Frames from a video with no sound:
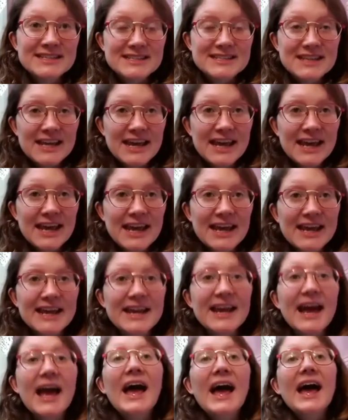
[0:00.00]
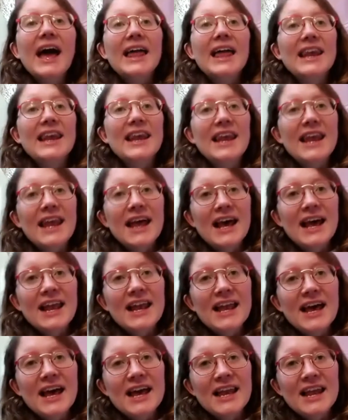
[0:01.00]
sing, la
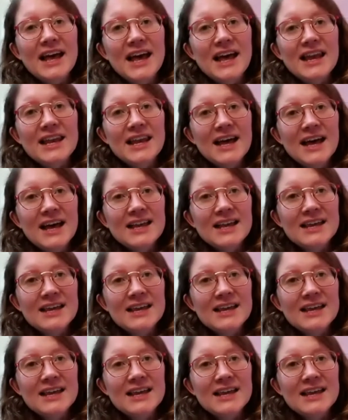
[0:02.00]
la la la